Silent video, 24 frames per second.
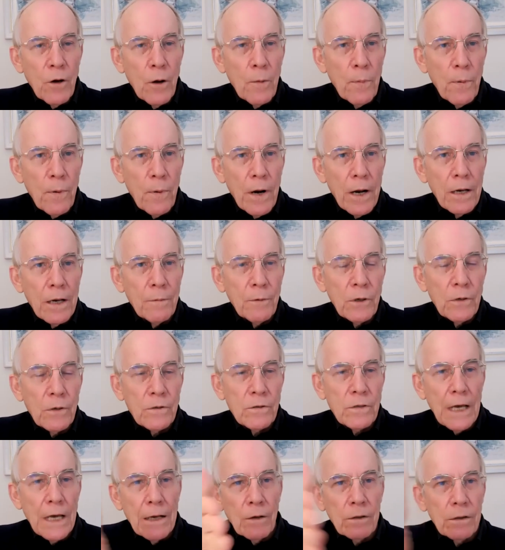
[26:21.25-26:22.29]
operator because
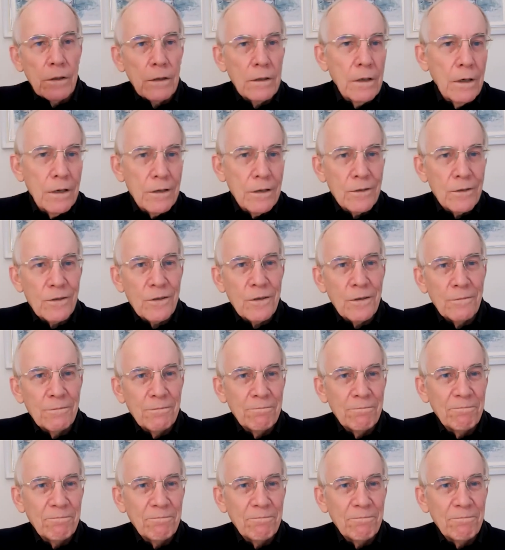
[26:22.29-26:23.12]
they look at the cost.